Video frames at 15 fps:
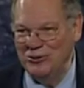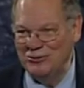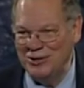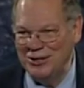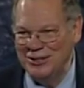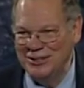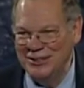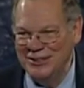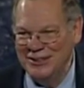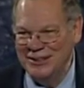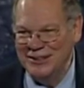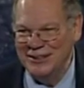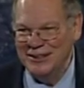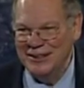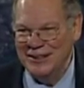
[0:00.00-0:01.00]
over.
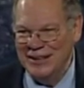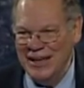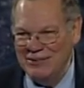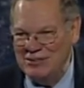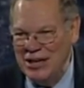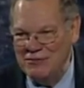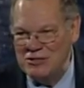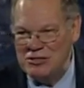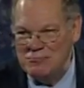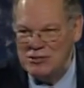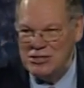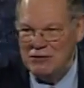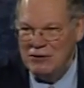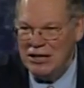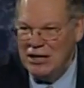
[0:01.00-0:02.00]
You have to have the
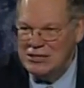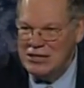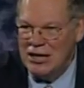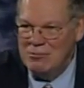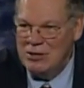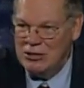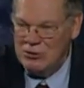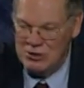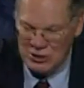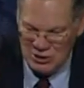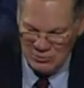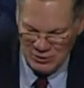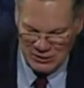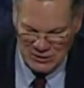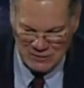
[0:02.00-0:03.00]
specific enzyme get through the
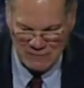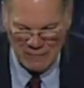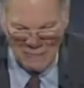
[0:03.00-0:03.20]
cumulus.